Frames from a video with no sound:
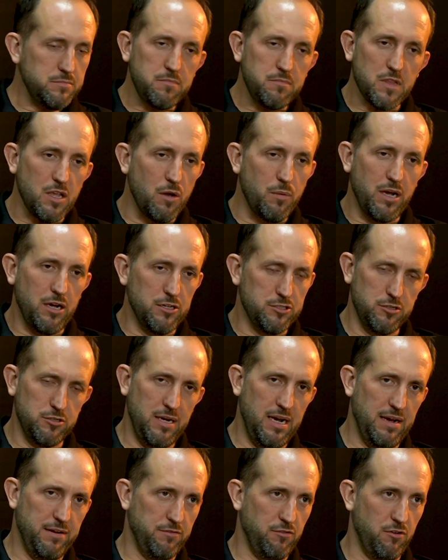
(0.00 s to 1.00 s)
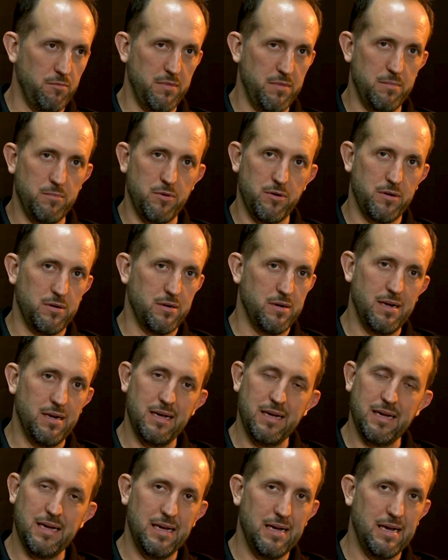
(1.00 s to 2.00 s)
We also have to
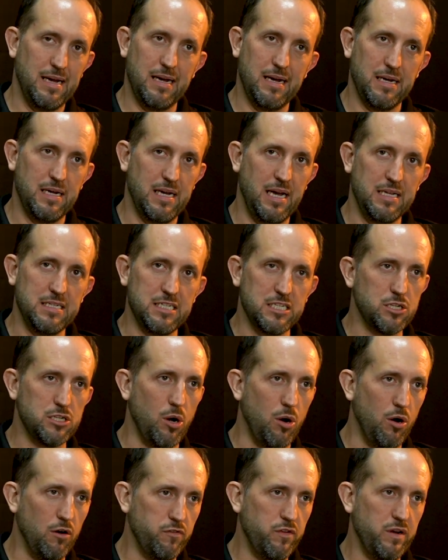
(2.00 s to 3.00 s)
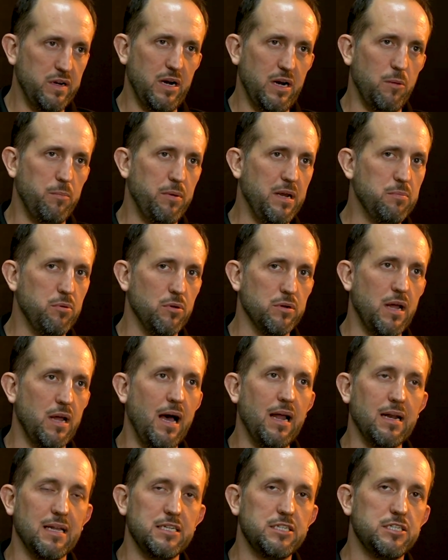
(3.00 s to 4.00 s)
remember just offering our people
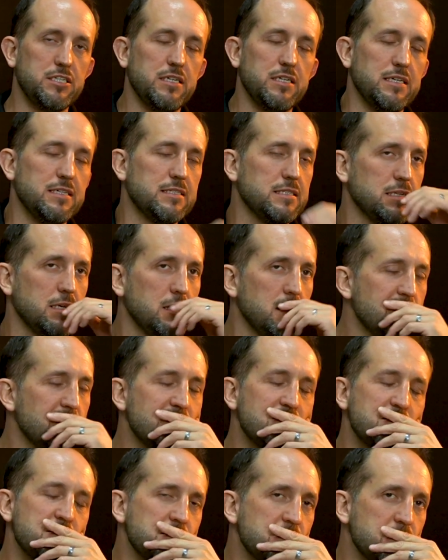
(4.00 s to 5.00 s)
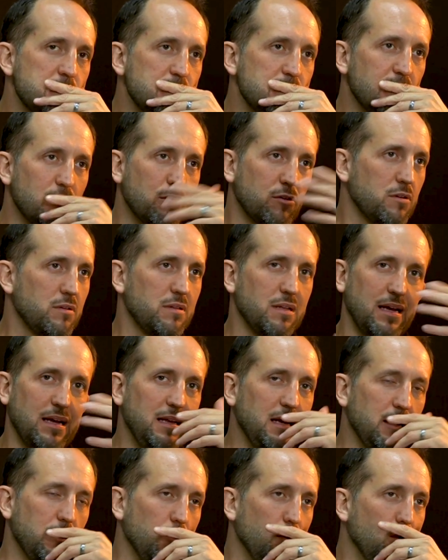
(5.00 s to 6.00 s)
knowledge is, I
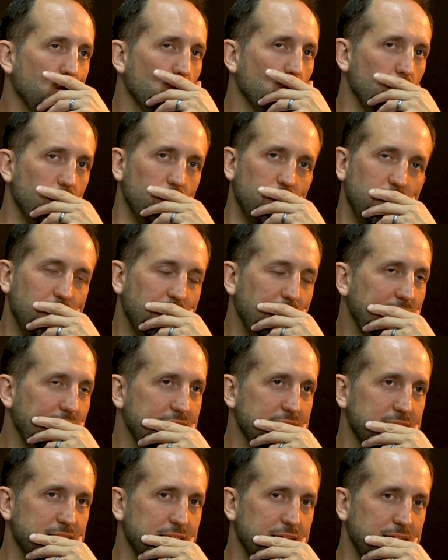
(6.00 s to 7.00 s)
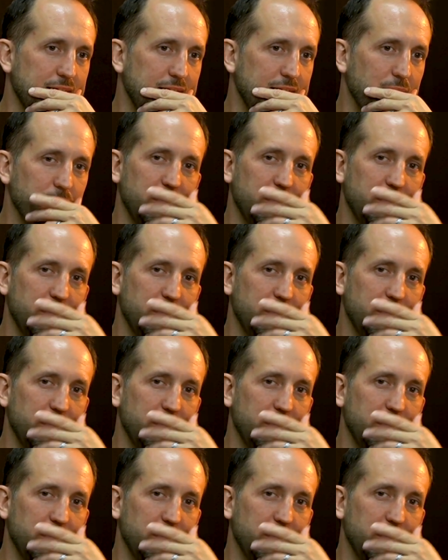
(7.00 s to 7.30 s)
think Google is, web